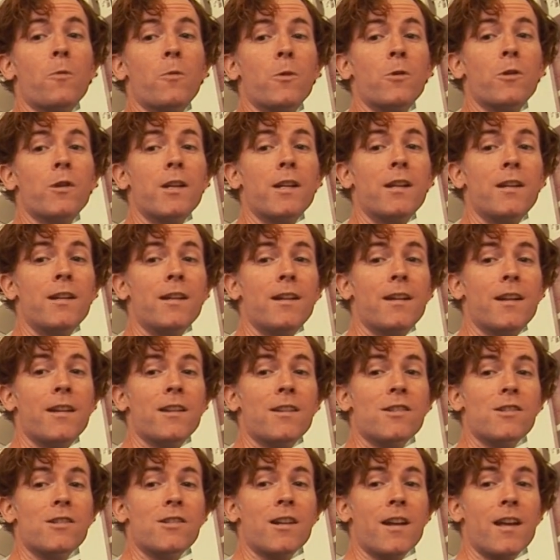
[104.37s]
him
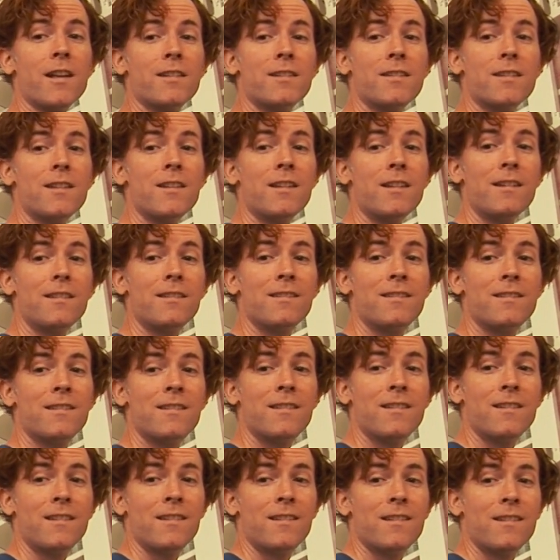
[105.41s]
make it through
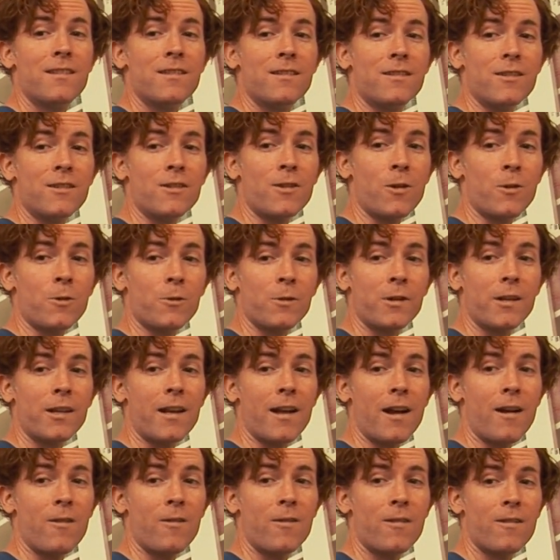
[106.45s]
these things that
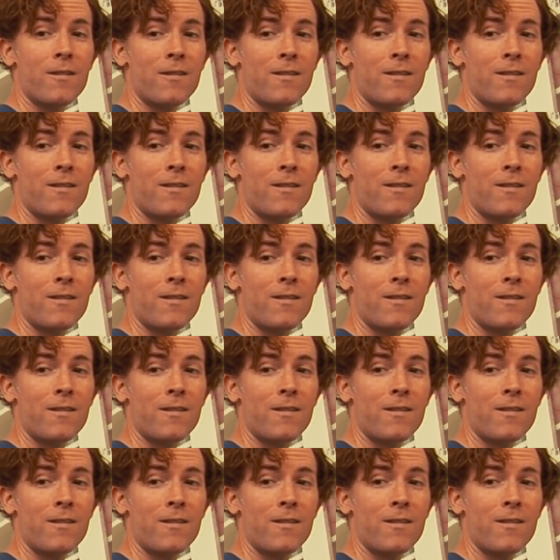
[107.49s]
every